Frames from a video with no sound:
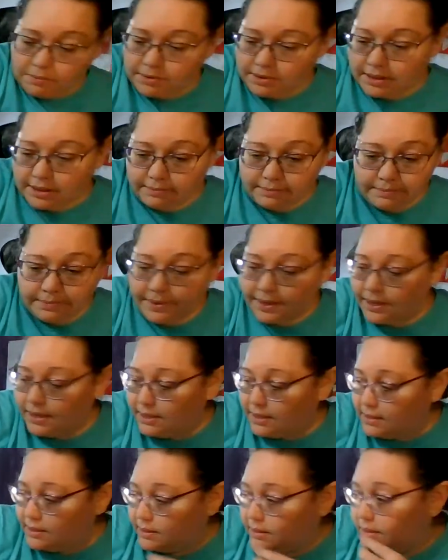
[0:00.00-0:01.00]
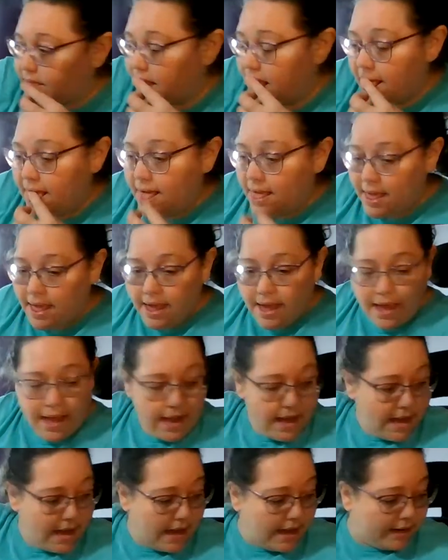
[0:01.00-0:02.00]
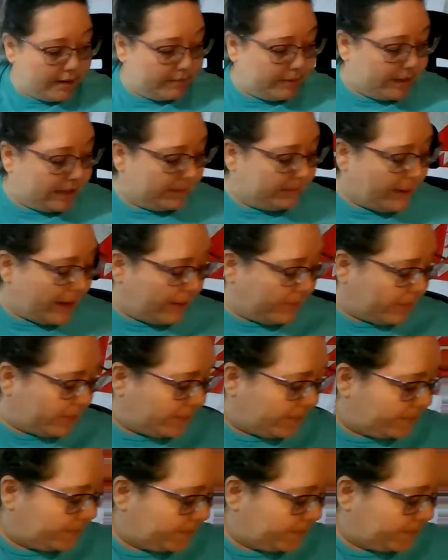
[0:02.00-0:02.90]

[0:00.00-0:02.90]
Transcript: We need pins and we need paper.